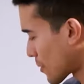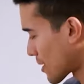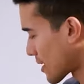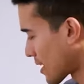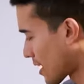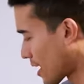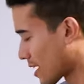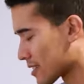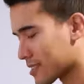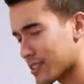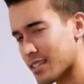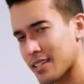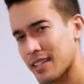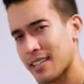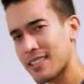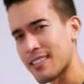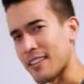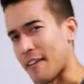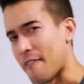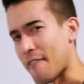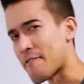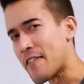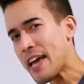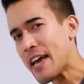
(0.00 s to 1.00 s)
We got
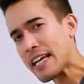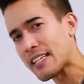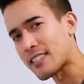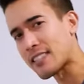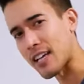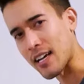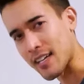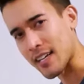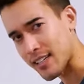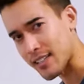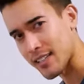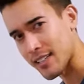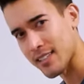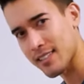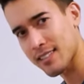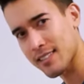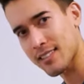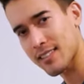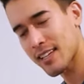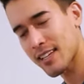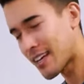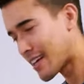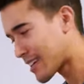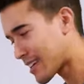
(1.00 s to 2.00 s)
the fake
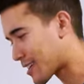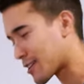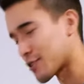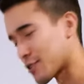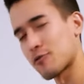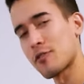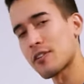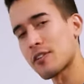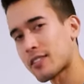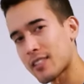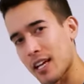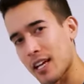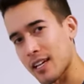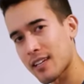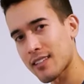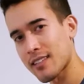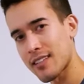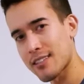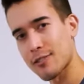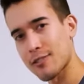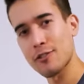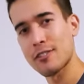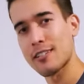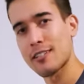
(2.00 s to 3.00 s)
succulents because real
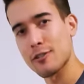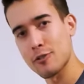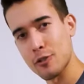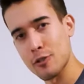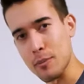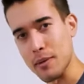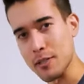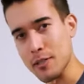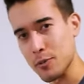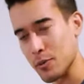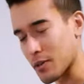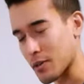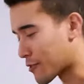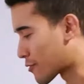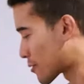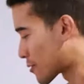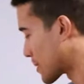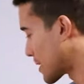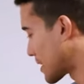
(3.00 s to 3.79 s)
succulents are still too much work for